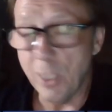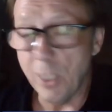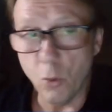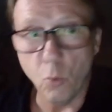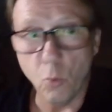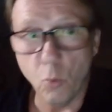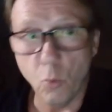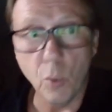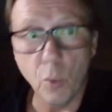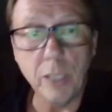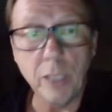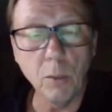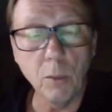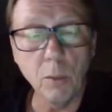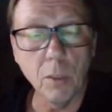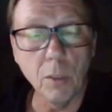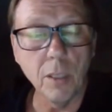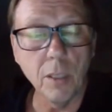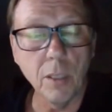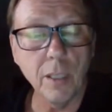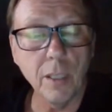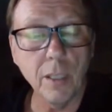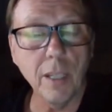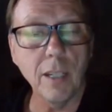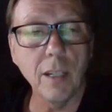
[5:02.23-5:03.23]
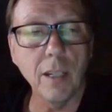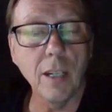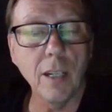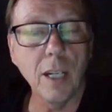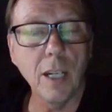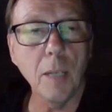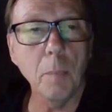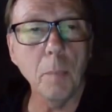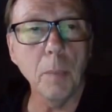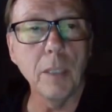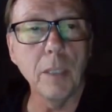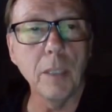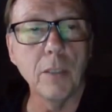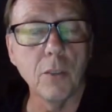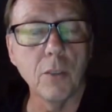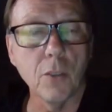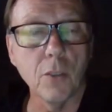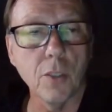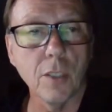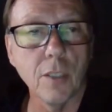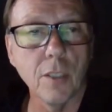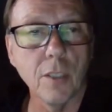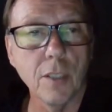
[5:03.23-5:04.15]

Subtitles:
real. It happens.